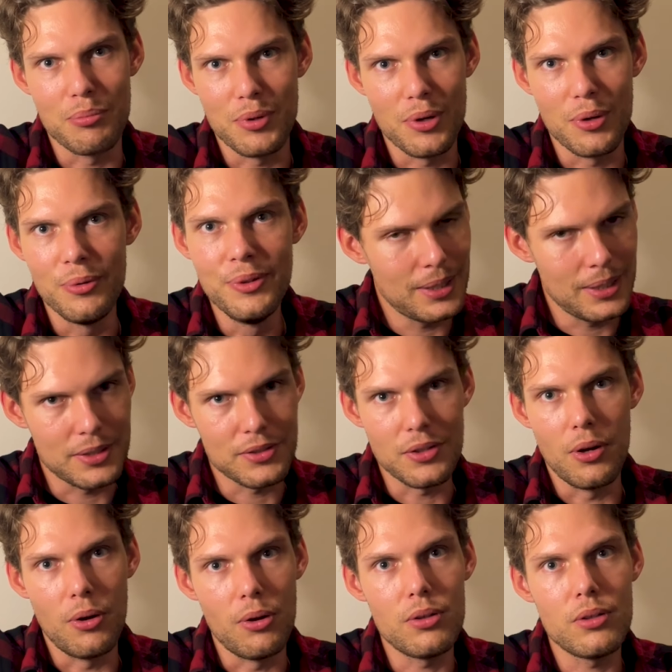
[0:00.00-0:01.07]
bro. It's
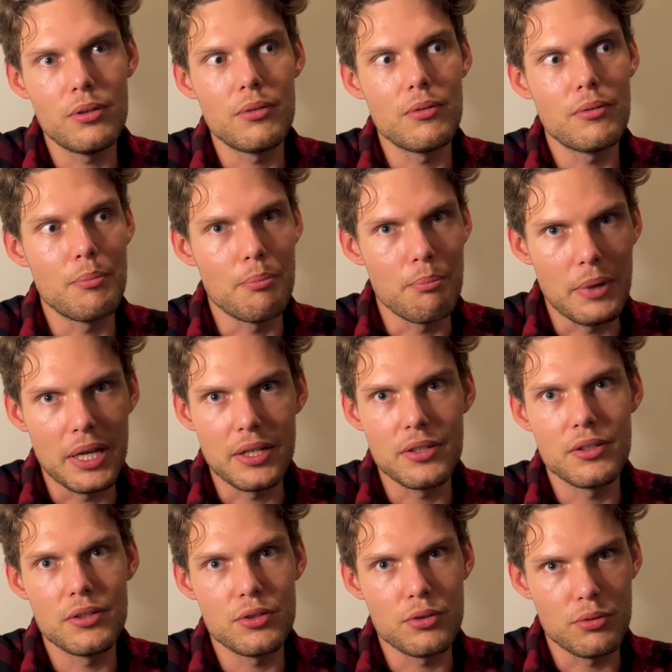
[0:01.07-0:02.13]
all meant
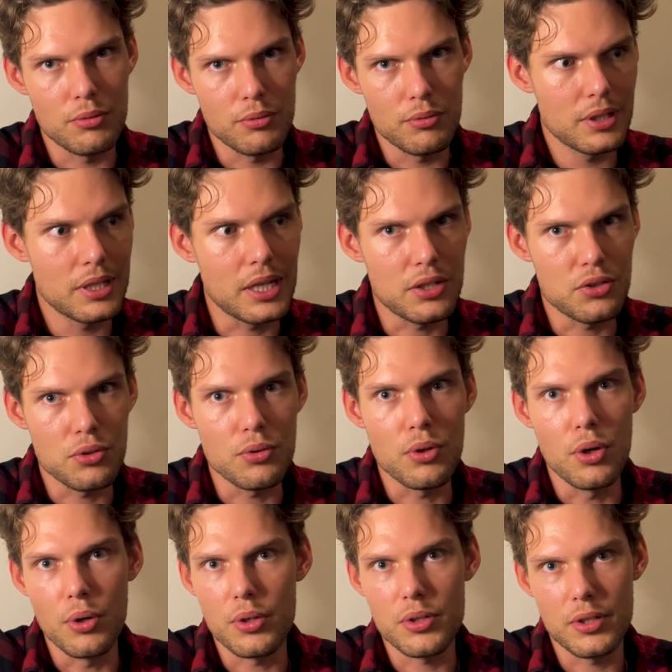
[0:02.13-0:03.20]
to get you
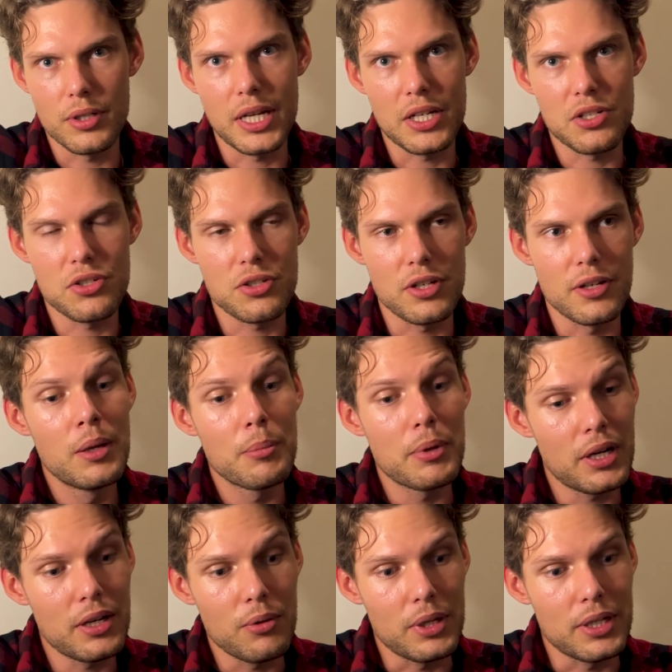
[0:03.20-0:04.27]
hooked on that shit. But
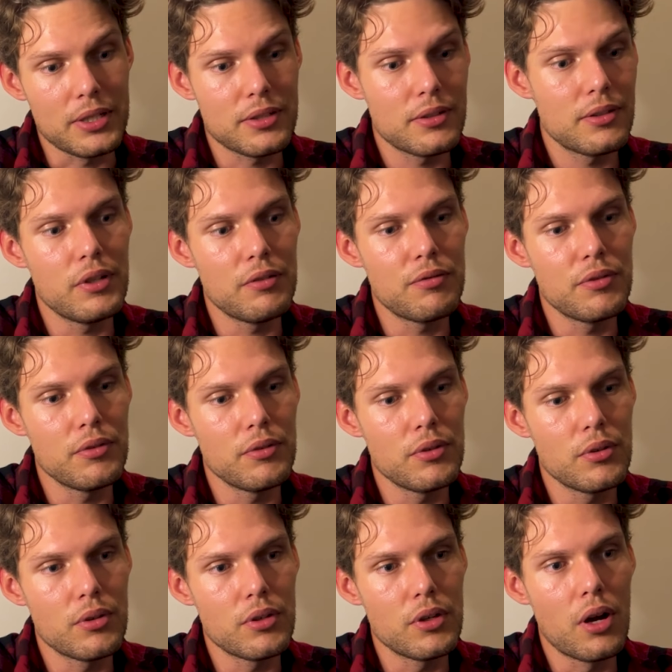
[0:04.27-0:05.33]
anyways, if
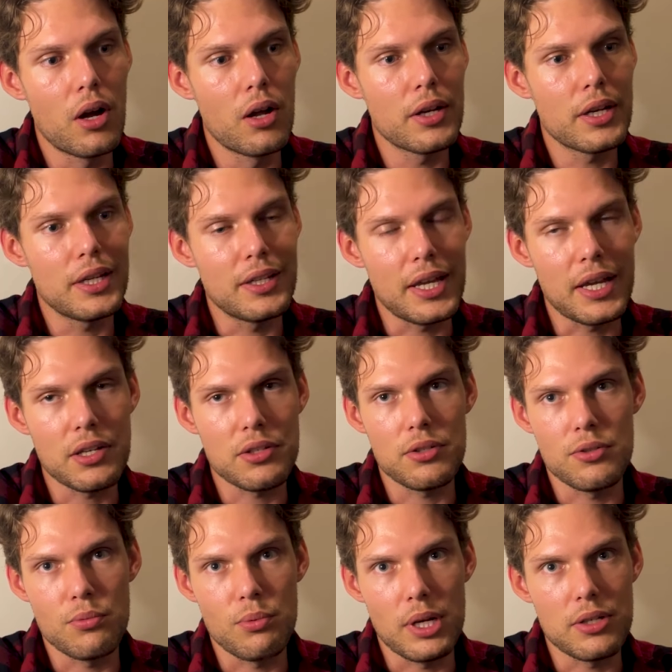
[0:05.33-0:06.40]
you're not in that
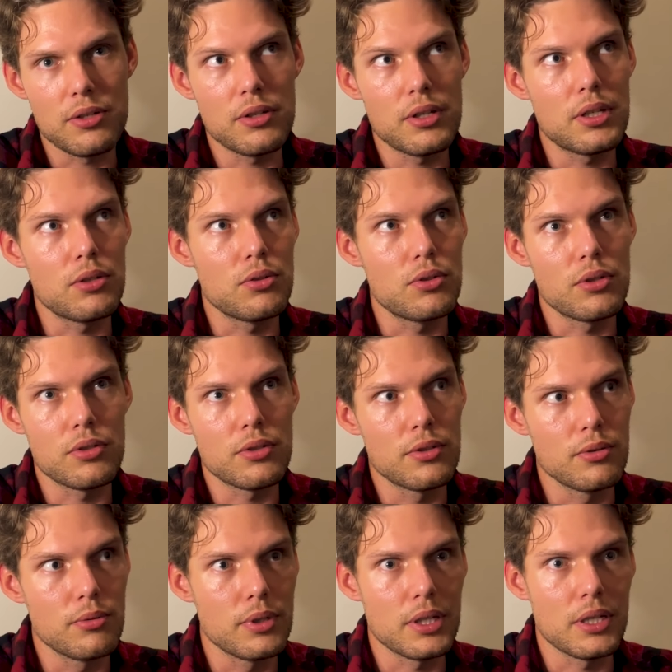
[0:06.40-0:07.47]
situation and you're just
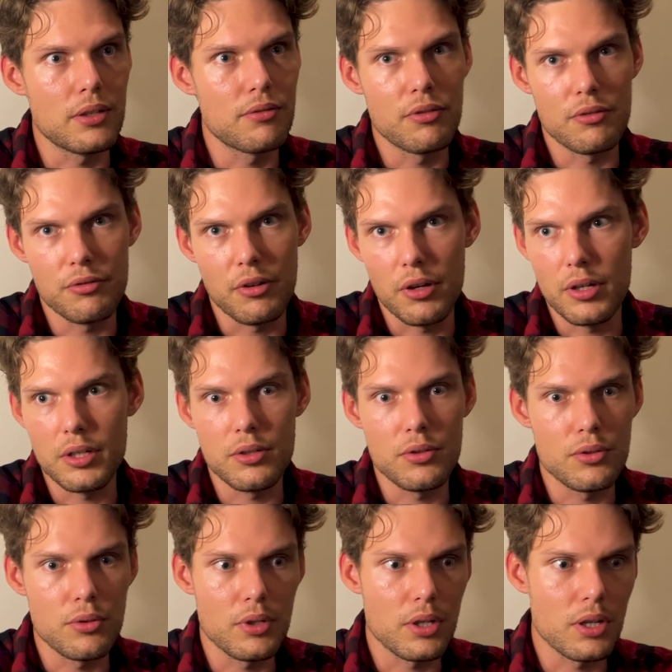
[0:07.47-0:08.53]
doing it for fun and you're
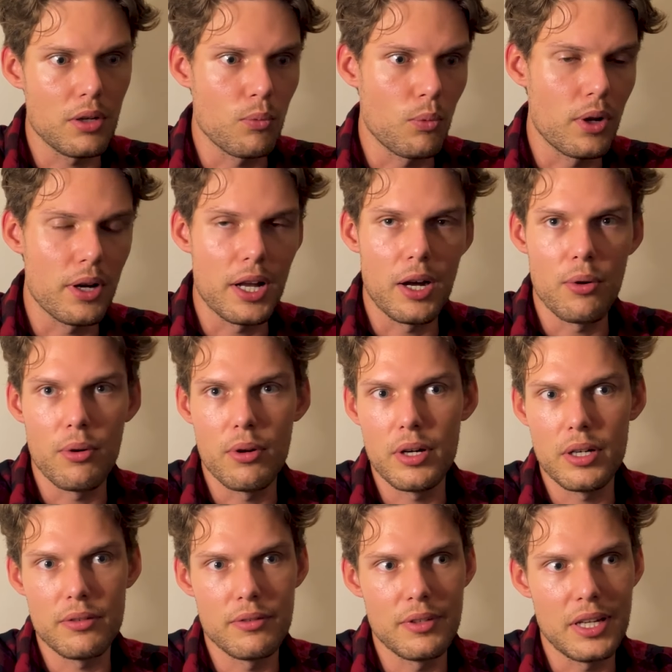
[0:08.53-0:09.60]
doing it 1 hour
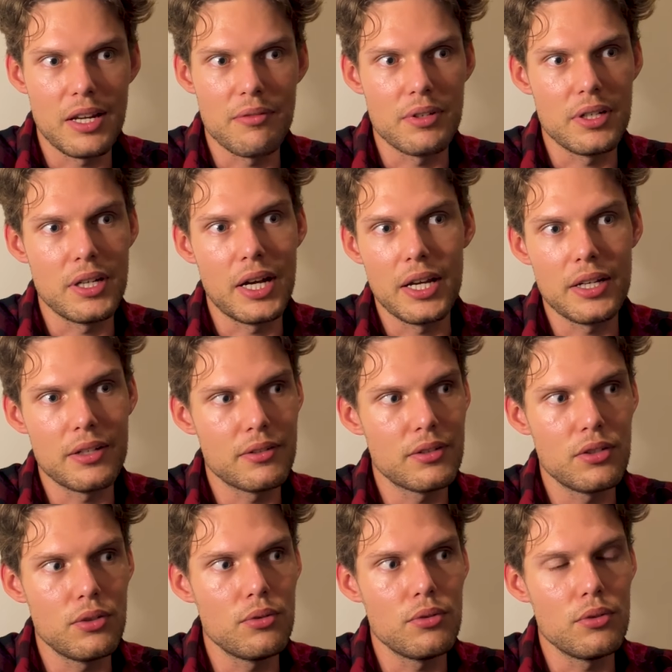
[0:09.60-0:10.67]
and every night and
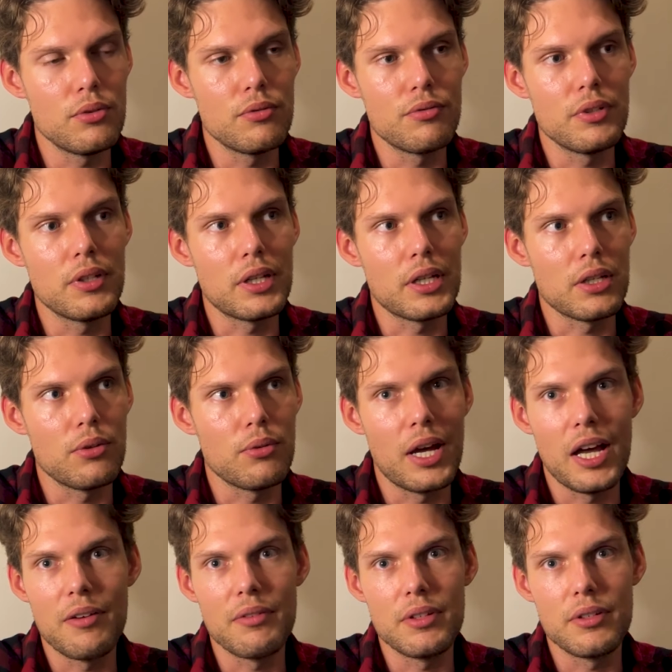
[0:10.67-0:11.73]
you feel like you
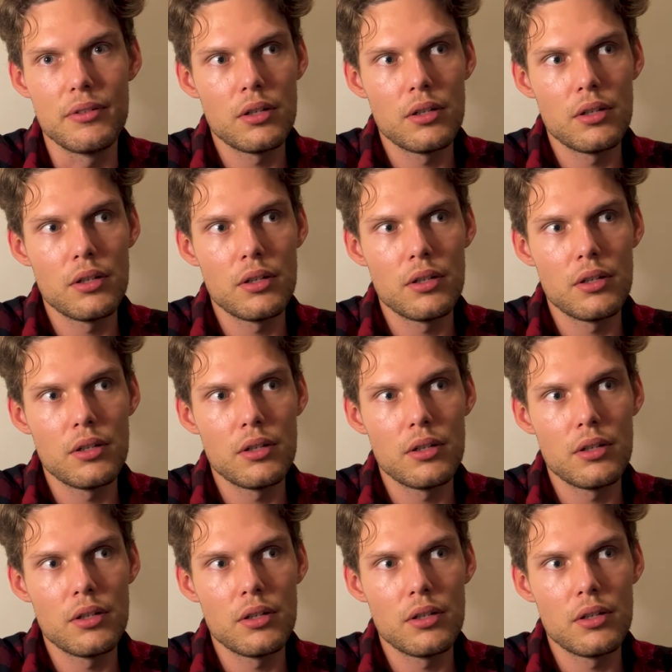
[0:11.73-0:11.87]
have it